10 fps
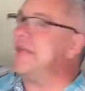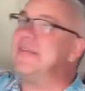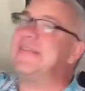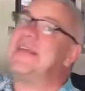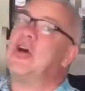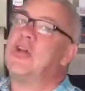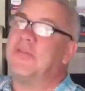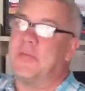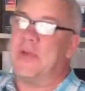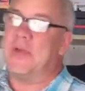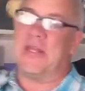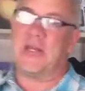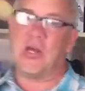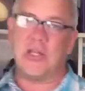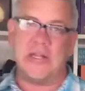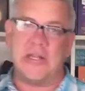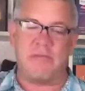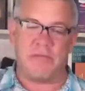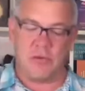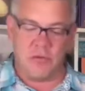is the ultimate. They call it that
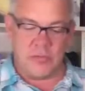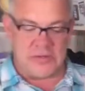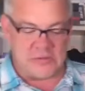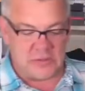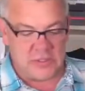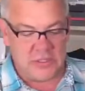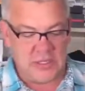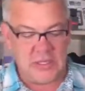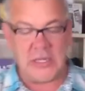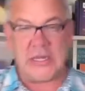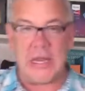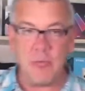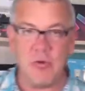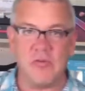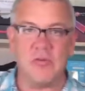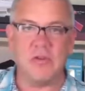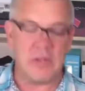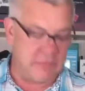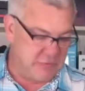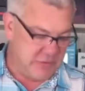for a reason. Gamers
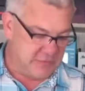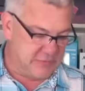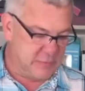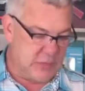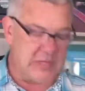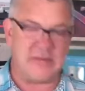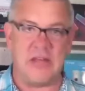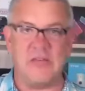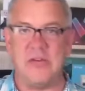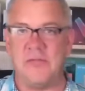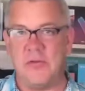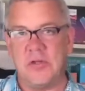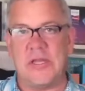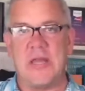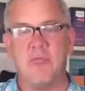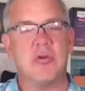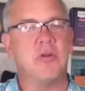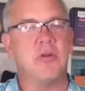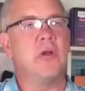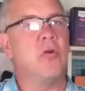love this. Pay attention if you're a gamer
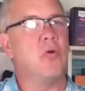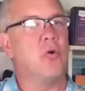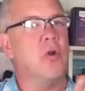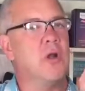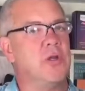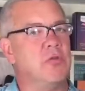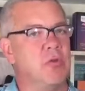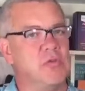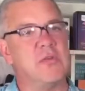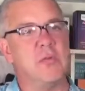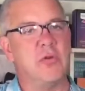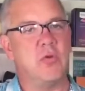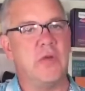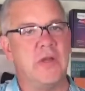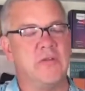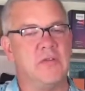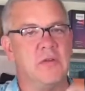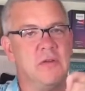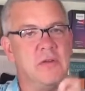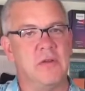or you know someone who is.
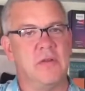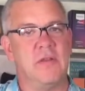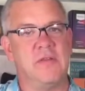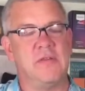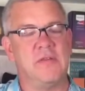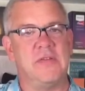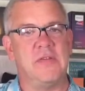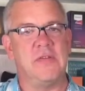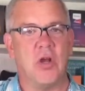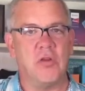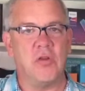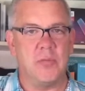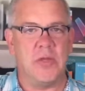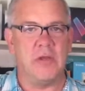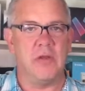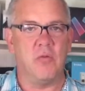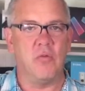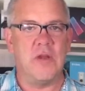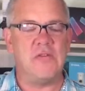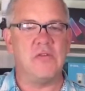This is the ultimate
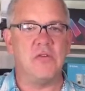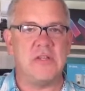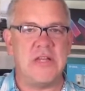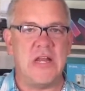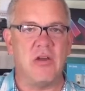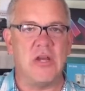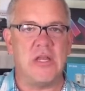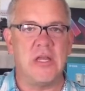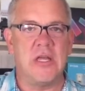Razer Nary